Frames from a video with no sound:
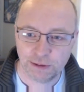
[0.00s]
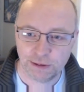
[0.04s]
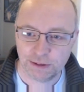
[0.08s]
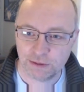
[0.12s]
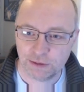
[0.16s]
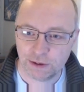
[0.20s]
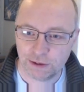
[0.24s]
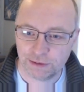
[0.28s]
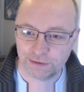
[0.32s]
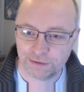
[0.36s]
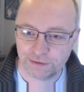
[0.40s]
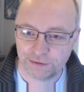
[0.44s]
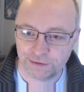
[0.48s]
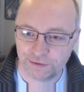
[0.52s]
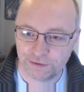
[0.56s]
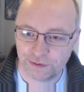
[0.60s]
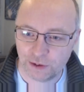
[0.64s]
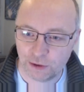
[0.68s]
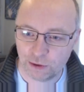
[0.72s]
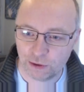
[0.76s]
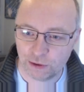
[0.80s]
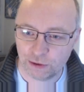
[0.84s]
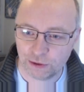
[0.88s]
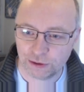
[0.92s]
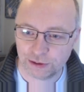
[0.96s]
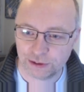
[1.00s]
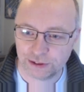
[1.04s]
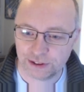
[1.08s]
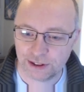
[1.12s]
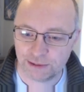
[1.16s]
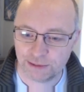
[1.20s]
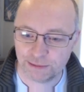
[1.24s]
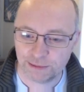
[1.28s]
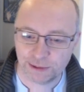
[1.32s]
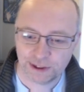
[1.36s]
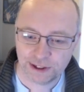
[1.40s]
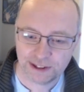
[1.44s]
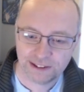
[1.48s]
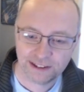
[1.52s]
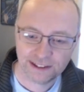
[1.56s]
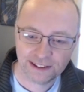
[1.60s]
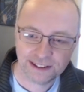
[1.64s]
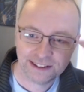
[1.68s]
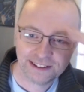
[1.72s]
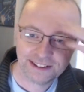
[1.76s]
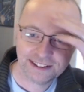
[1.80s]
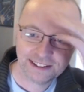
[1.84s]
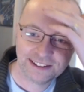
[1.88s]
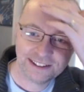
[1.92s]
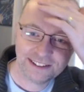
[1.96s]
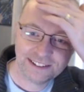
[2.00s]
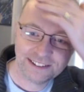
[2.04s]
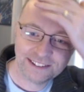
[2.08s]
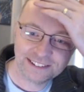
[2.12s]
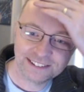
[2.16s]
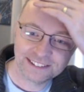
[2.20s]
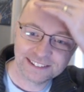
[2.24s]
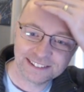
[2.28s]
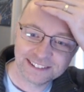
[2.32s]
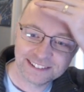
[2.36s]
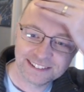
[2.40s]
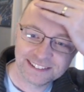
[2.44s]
Well, I've got a 4 somewhere and I can't